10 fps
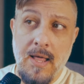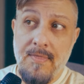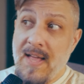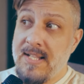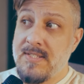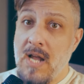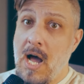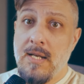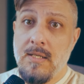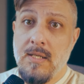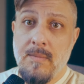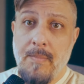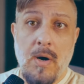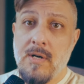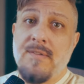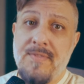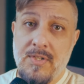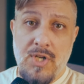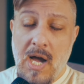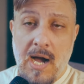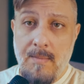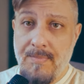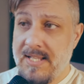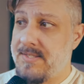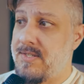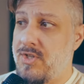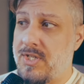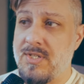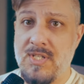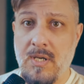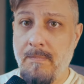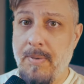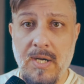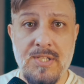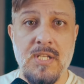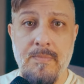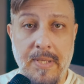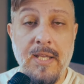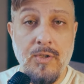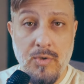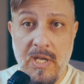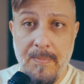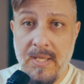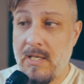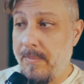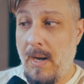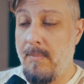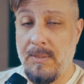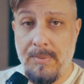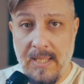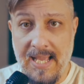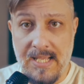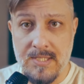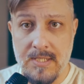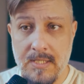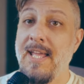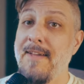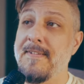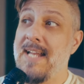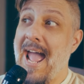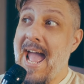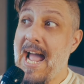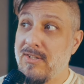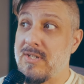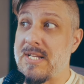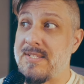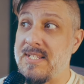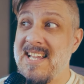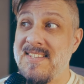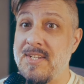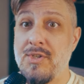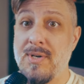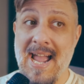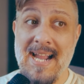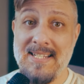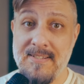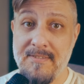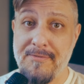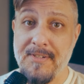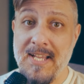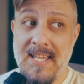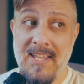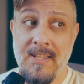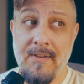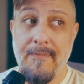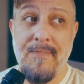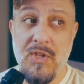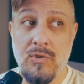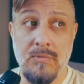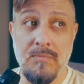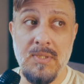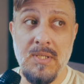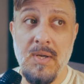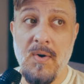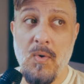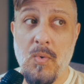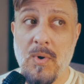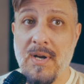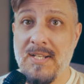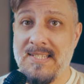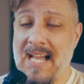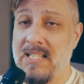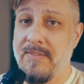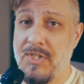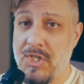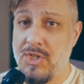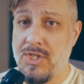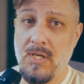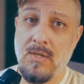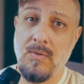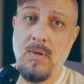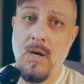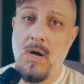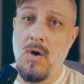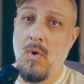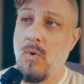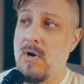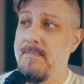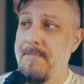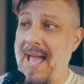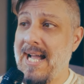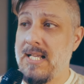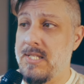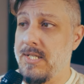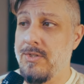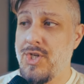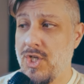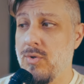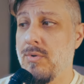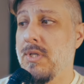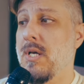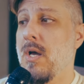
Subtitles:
that's not part of the job. That's just some person being creepy in a public place. If an actress is attractive in a film or a television show or a magazine shoot